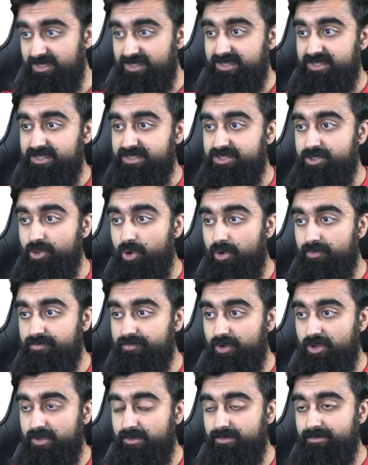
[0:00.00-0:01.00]
the
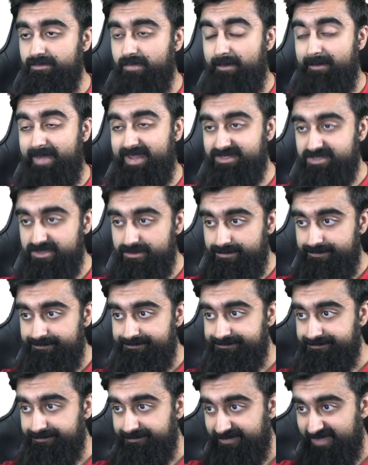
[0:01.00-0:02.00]
overall momentum
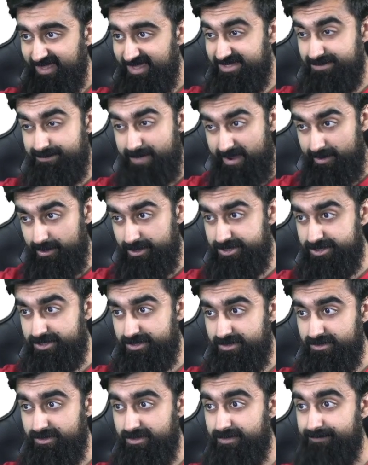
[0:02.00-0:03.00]
is bearish.
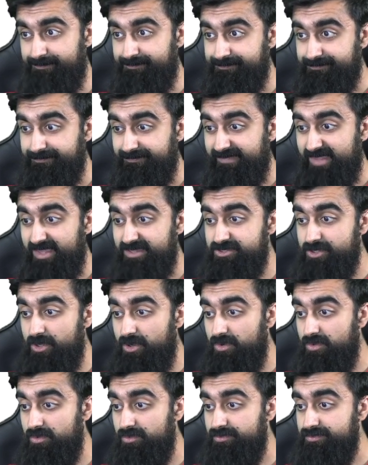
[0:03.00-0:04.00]

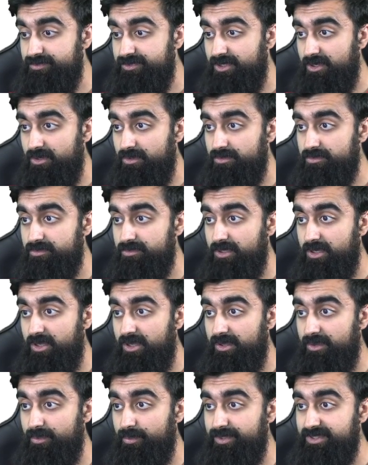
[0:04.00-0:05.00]
So,
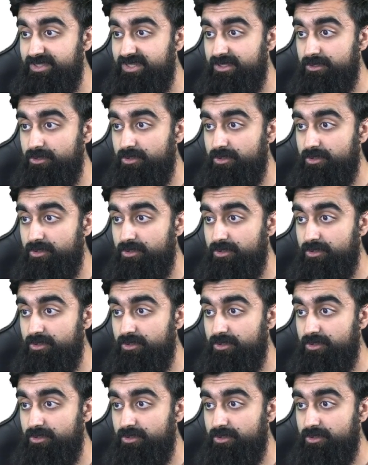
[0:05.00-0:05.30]
we didn't look